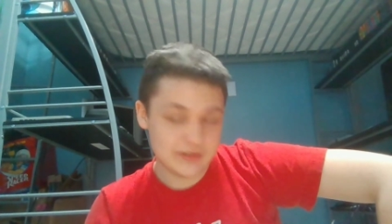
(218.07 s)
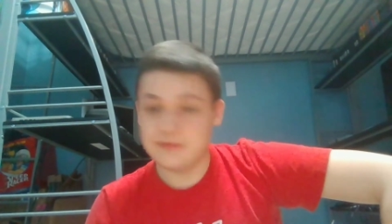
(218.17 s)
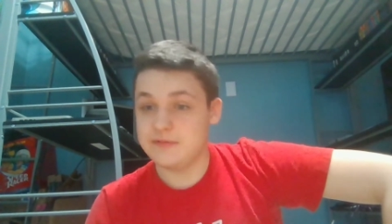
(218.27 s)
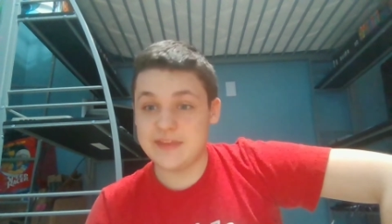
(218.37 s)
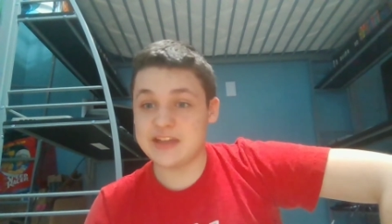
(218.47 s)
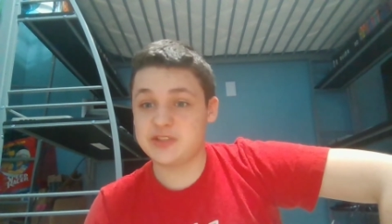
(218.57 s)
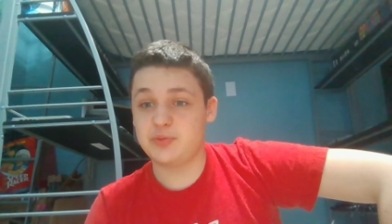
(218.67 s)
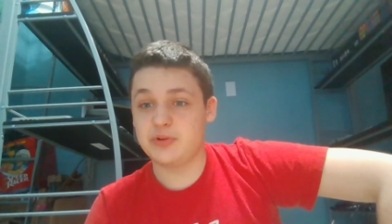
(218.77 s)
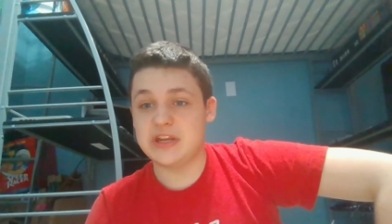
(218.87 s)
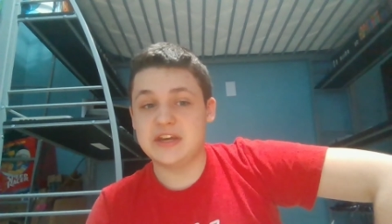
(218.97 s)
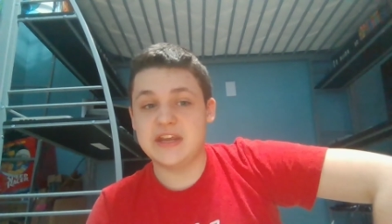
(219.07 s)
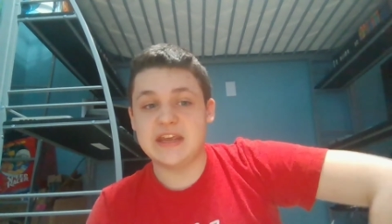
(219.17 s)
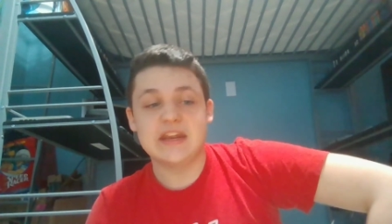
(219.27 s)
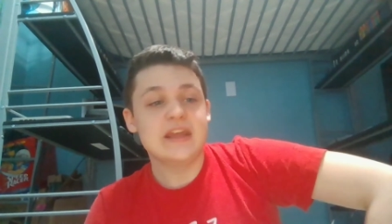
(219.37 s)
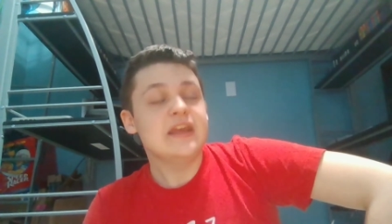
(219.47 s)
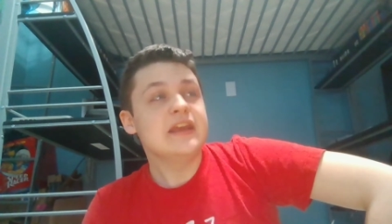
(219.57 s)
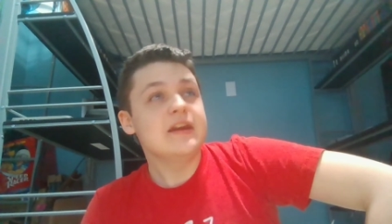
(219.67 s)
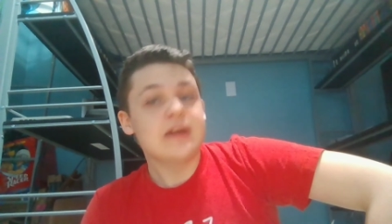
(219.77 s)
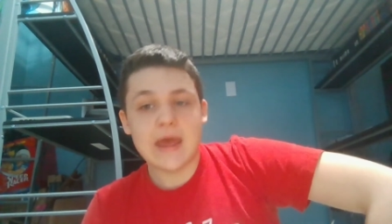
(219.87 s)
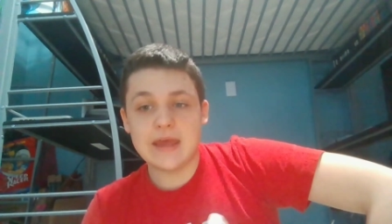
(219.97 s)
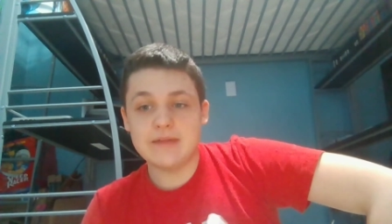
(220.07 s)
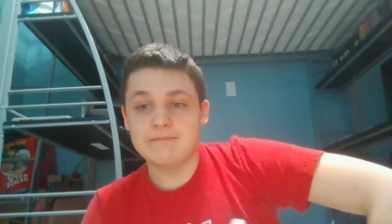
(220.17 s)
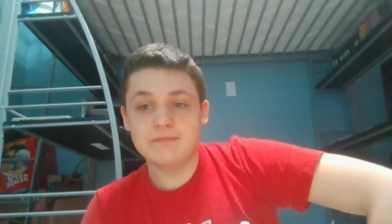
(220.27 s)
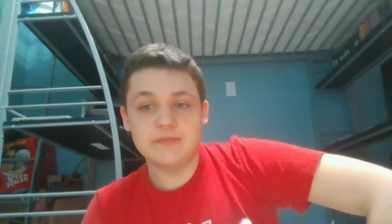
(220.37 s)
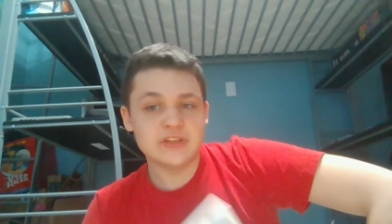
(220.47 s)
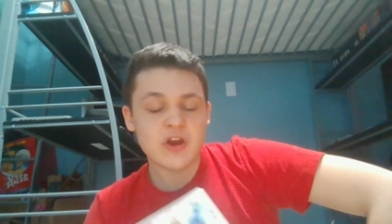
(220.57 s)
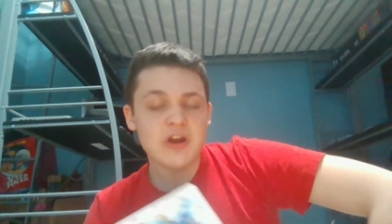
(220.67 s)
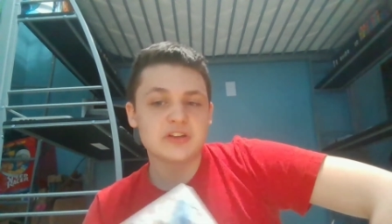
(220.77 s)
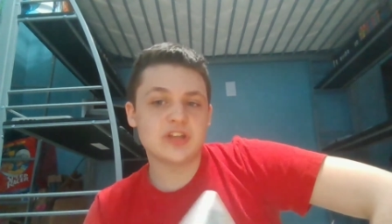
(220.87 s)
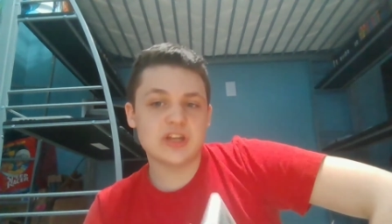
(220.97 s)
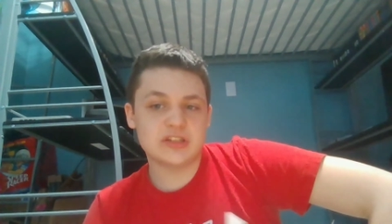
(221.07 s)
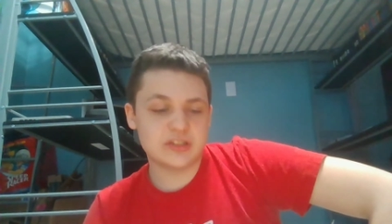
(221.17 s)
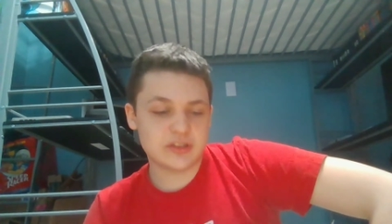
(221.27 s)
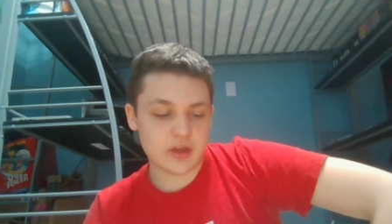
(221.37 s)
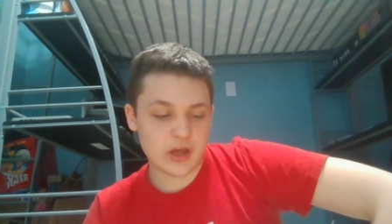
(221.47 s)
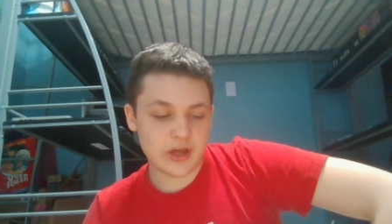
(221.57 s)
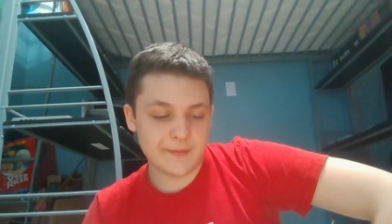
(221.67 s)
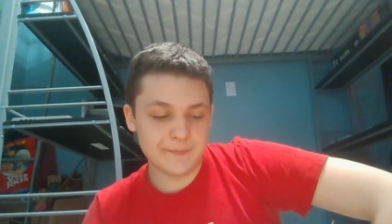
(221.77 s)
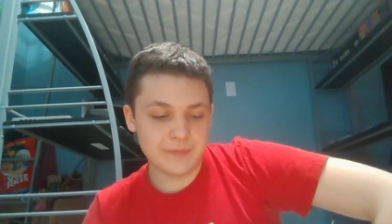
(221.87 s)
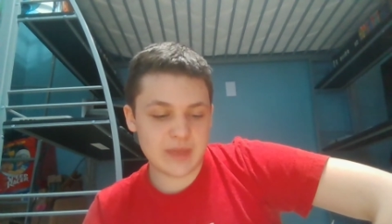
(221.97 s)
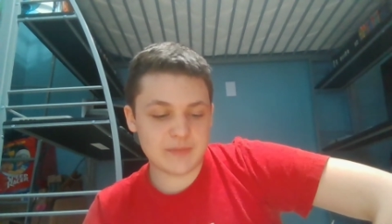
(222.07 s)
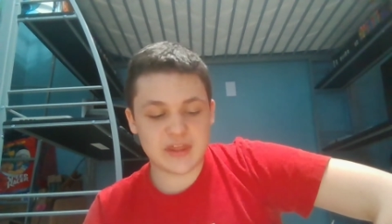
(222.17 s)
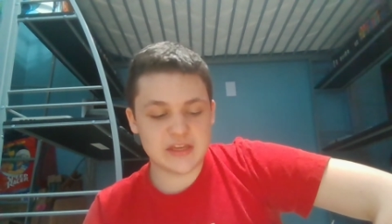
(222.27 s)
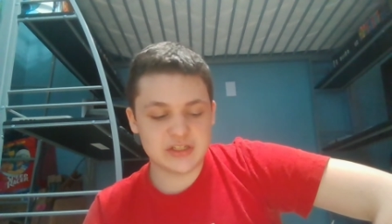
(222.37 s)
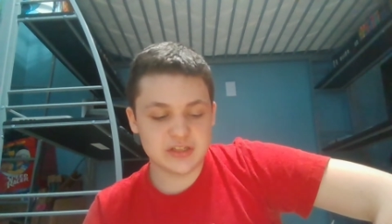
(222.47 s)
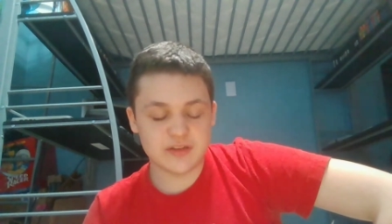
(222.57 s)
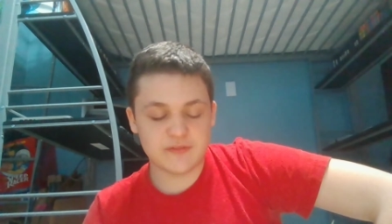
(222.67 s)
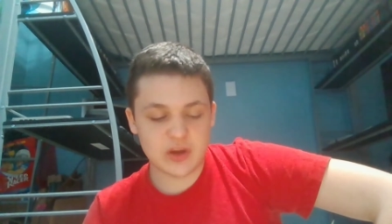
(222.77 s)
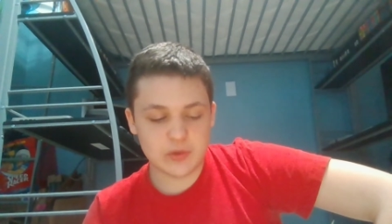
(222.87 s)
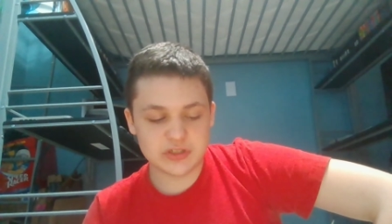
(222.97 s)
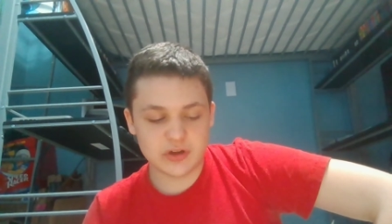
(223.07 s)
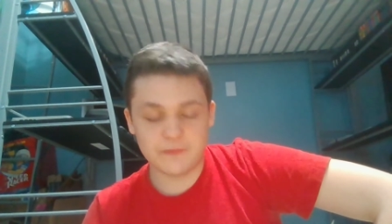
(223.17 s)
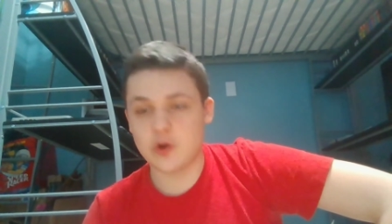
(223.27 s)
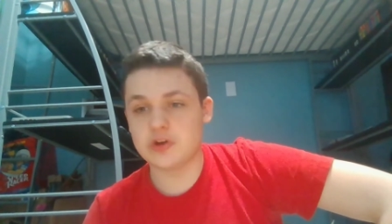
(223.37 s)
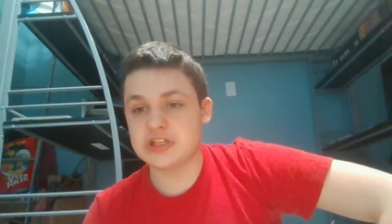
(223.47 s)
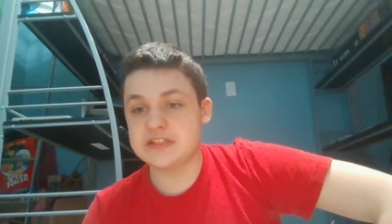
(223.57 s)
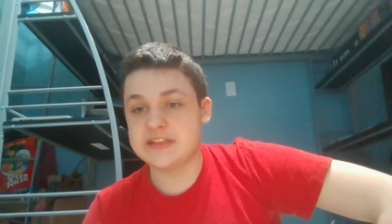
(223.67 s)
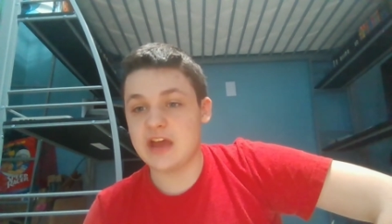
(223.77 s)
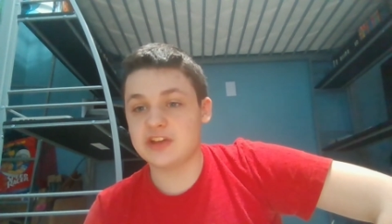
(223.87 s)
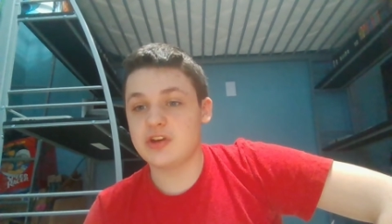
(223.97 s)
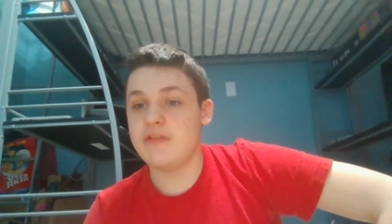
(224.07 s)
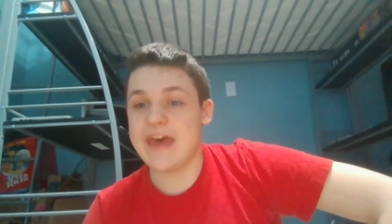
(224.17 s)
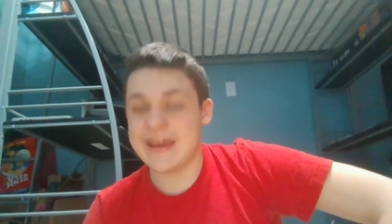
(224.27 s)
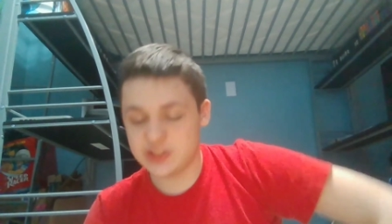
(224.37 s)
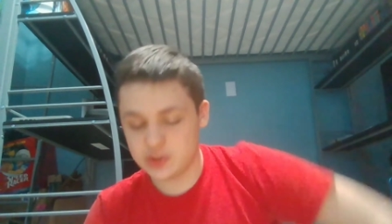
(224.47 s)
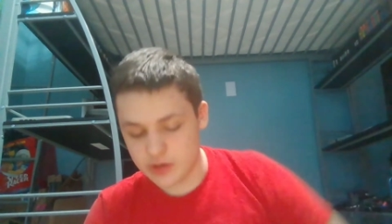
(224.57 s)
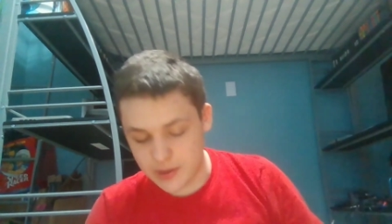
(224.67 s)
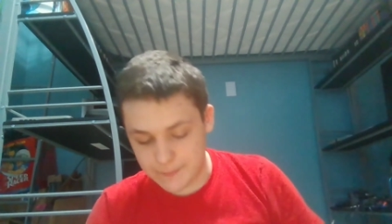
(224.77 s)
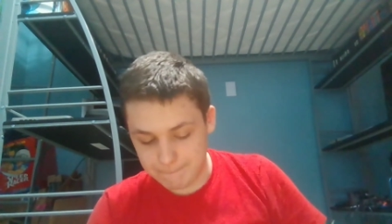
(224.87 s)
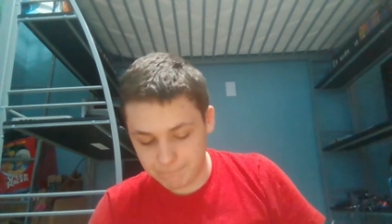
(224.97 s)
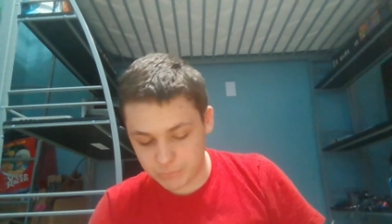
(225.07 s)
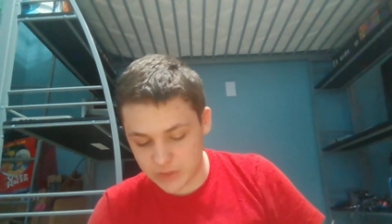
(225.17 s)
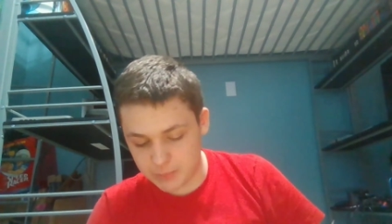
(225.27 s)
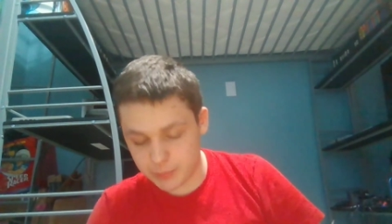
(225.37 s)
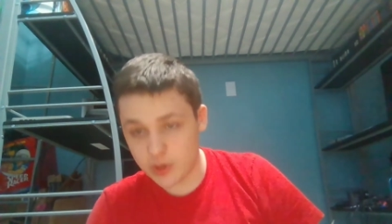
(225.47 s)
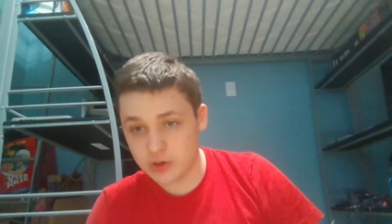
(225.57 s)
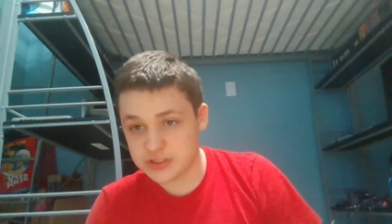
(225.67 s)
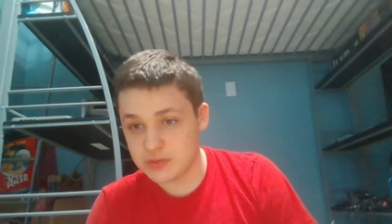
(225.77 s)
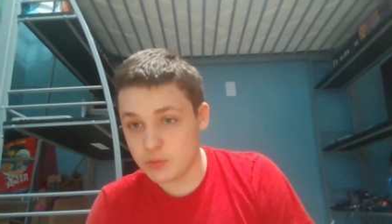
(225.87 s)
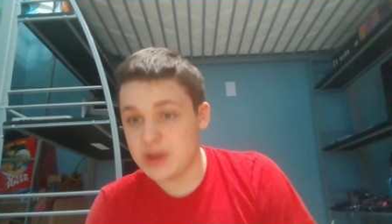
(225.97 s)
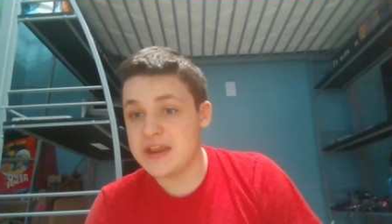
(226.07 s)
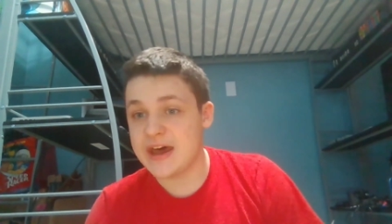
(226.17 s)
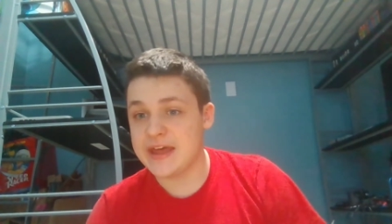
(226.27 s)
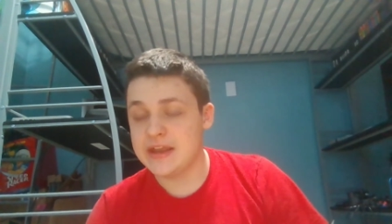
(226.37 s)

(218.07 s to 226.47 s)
that's pretty neat. And these aren't just emulations of the original versions, they also have extra perks and whatnot.